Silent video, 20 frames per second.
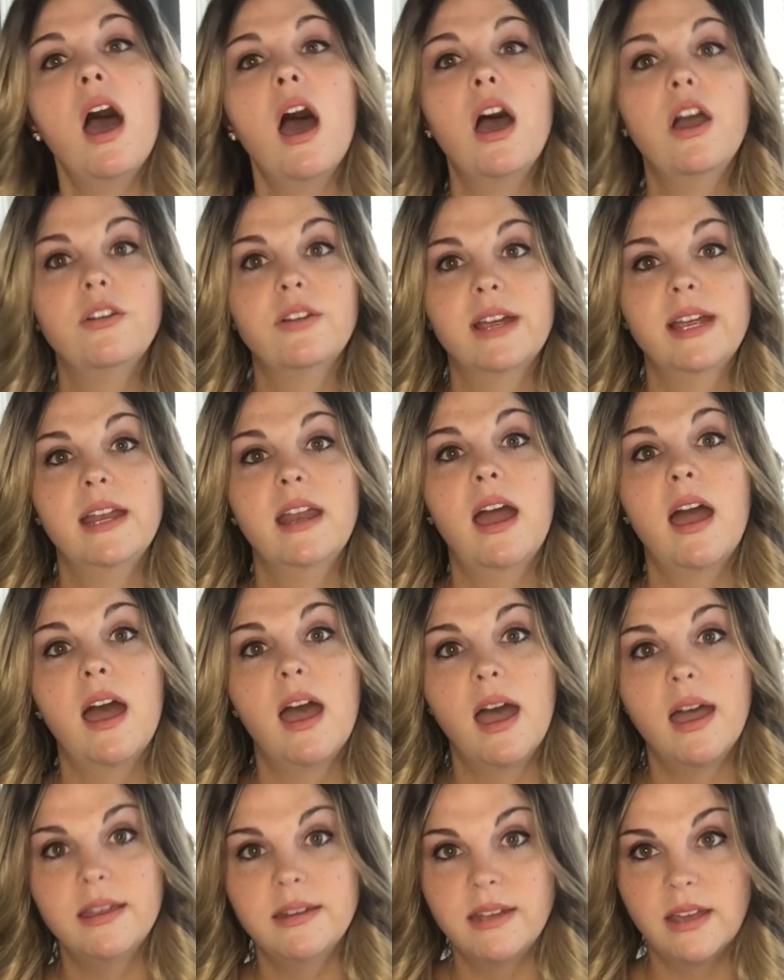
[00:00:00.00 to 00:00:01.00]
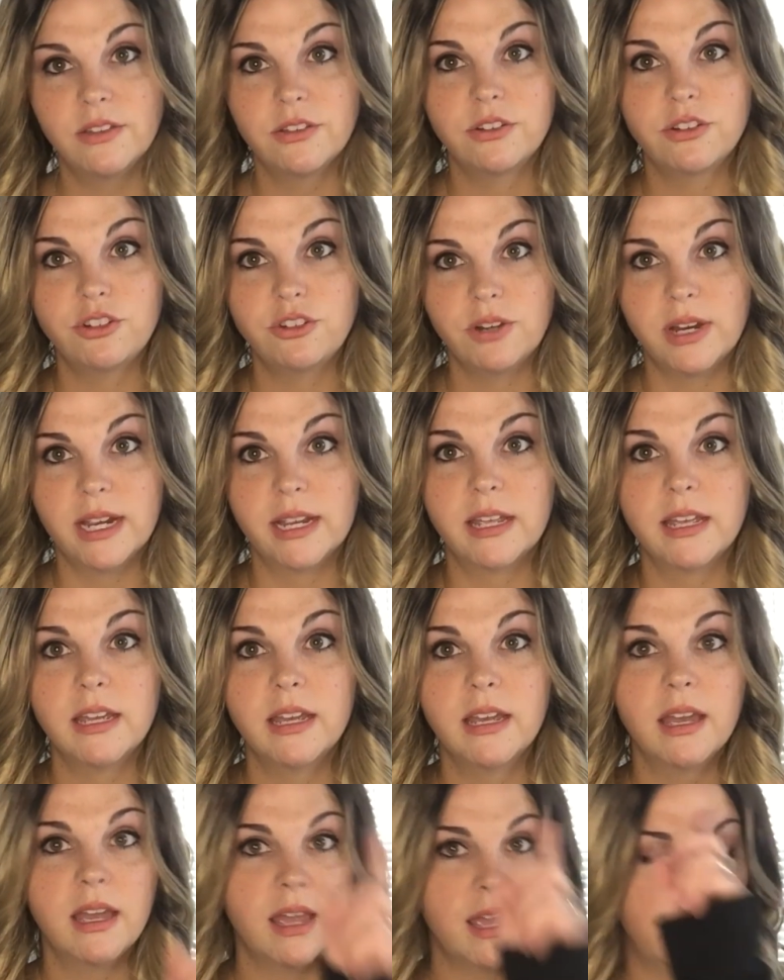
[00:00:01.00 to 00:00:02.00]
All right, another trick
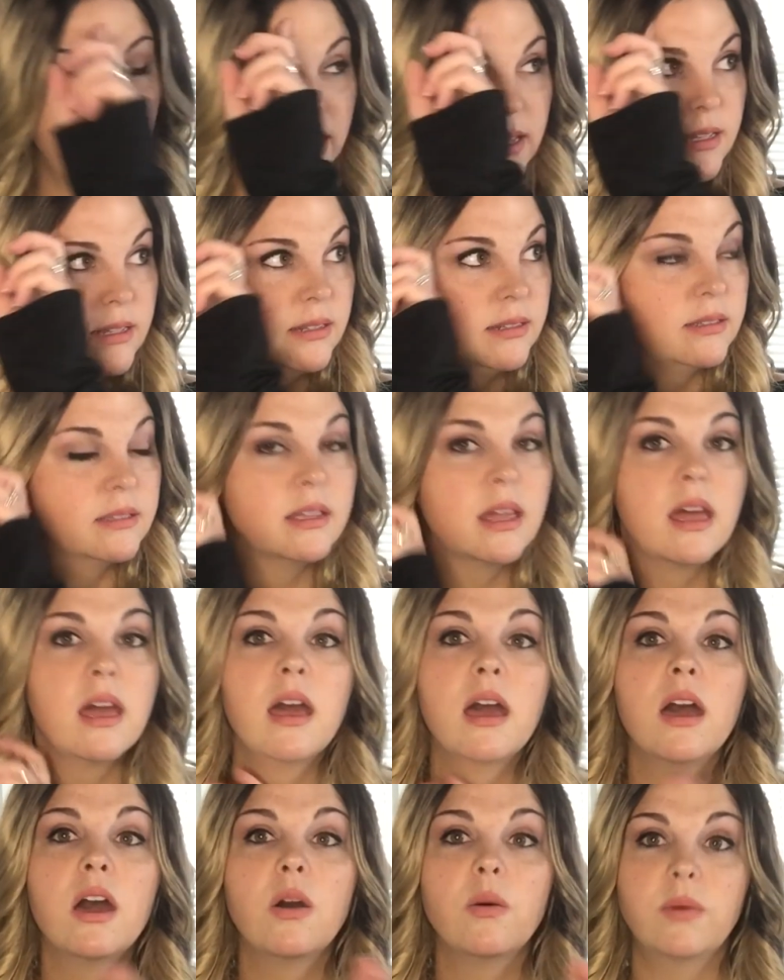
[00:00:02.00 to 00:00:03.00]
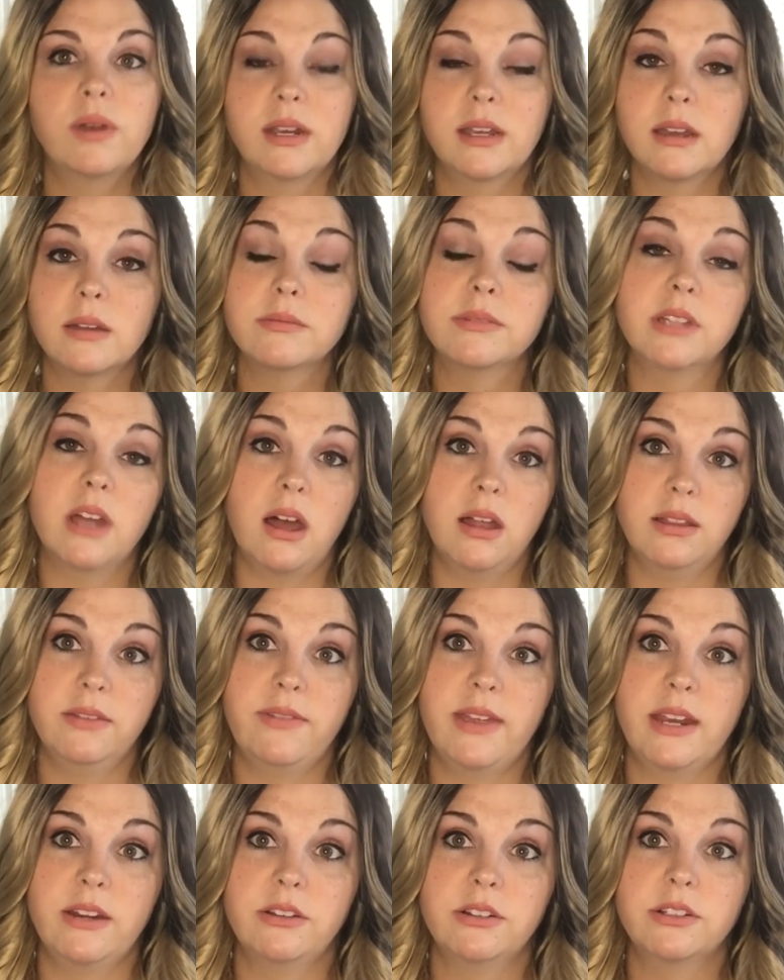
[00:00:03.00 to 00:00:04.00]
is when it comes to
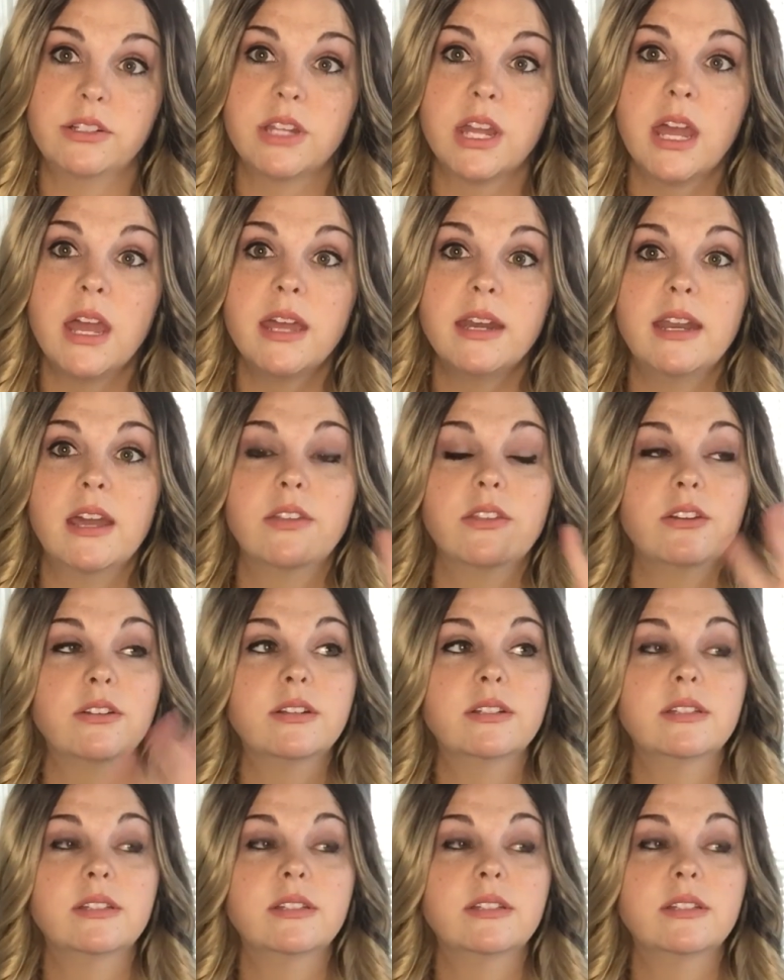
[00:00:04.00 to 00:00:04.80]
Ollivander's. Now there